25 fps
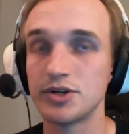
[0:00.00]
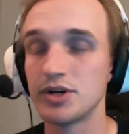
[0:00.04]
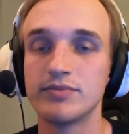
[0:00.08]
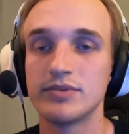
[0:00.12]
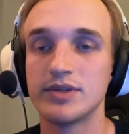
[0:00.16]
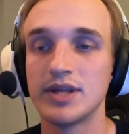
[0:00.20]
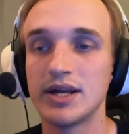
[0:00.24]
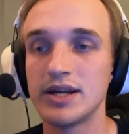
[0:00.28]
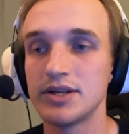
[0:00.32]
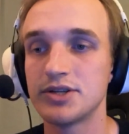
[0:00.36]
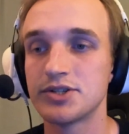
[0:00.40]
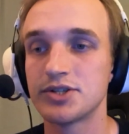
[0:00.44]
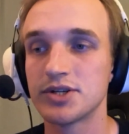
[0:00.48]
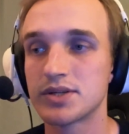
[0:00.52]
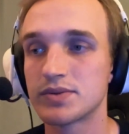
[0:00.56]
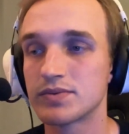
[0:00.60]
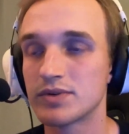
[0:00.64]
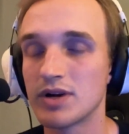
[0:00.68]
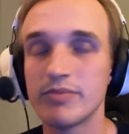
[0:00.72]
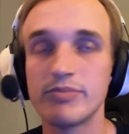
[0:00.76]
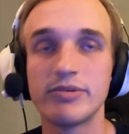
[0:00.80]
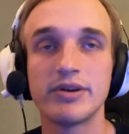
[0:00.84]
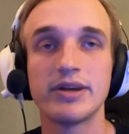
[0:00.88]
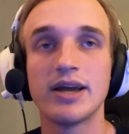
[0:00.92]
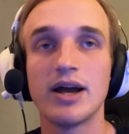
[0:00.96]
Then it's just
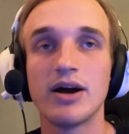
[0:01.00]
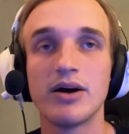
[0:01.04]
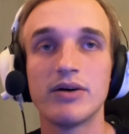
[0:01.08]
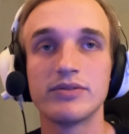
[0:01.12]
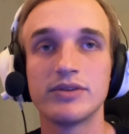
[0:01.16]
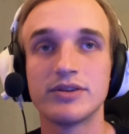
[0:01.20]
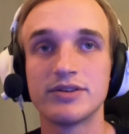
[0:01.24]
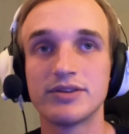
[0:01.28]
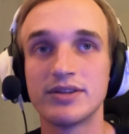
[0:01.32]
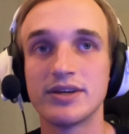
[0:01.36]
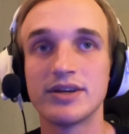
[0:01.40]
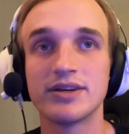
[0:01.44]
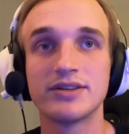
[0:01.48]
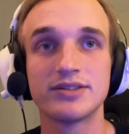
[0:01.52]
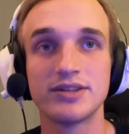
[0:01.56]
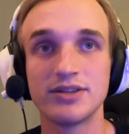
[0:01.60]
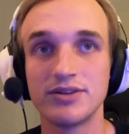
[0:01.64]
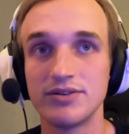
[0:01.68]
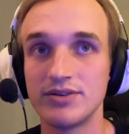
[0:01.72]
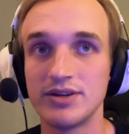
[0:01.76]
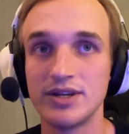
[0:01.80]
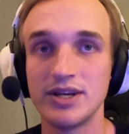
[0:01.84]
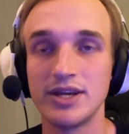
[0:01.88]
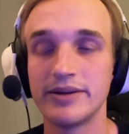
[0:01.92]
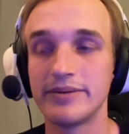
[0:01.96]
repping out the things that you
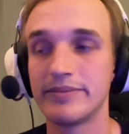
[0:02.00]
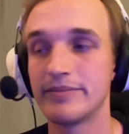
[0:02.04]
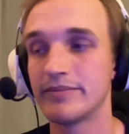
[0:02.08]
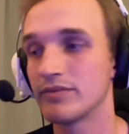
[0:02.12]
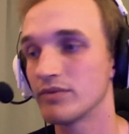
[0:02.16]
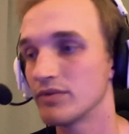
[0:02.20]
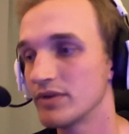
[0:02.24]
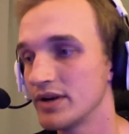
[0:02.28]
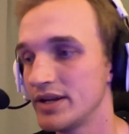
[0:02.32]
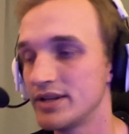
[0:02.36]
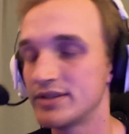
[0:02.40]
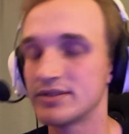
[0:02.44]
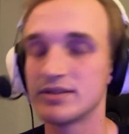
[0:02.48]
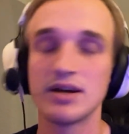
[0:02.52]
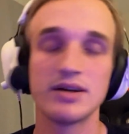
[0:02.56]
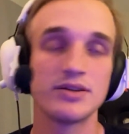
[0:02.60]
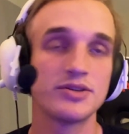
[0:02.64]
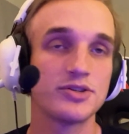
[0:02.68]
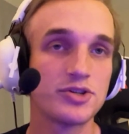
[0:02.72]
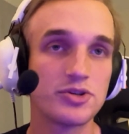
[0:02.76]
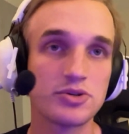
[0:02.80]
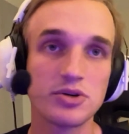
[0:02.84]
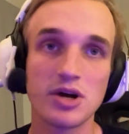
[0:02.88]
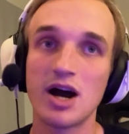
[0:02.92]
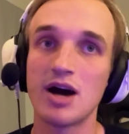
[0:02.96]
need. Resets,
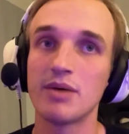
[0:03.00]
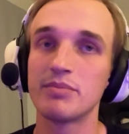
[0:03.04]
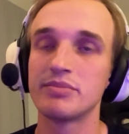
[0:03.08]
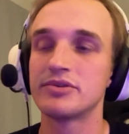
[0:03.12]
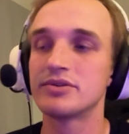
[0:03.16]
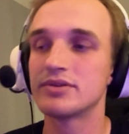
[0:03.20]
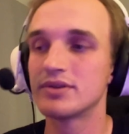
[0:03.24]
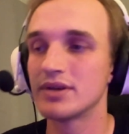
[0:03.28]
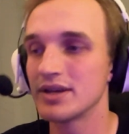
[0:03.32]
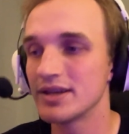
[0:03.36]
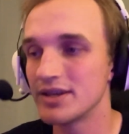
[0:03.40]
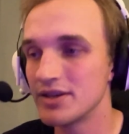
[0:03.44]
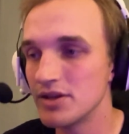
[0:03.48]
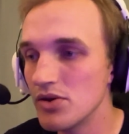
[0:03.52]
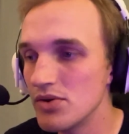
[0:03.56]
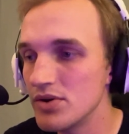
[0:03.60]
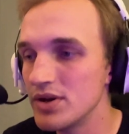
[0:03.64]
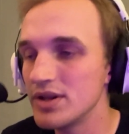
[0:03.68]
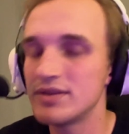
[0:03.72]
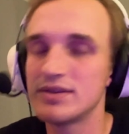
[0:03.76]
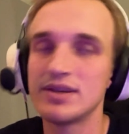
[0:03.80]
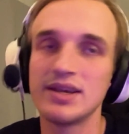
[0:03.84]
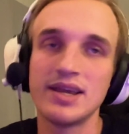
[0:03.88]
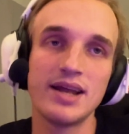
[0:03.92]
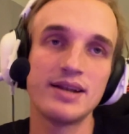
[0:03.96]
drops. You
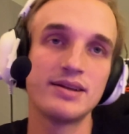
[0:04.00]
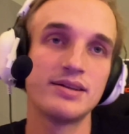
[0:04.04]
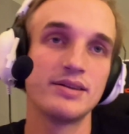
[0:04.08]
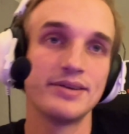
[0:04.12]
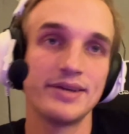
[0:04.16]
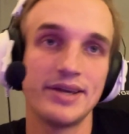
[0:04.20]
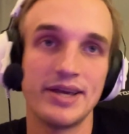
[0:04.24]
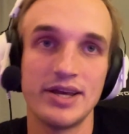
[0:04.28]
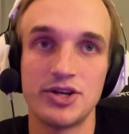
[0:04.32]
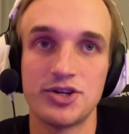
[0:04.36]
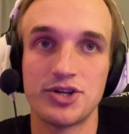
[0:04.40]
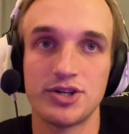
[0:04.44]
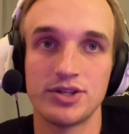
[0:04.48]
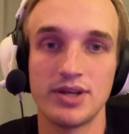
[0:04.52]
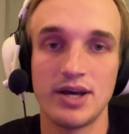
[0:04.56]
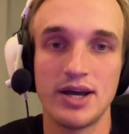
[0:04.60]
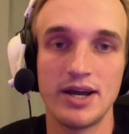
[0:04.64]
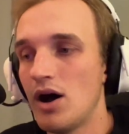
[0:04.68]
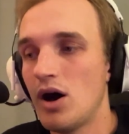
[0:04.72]
need to get to the kitchen line.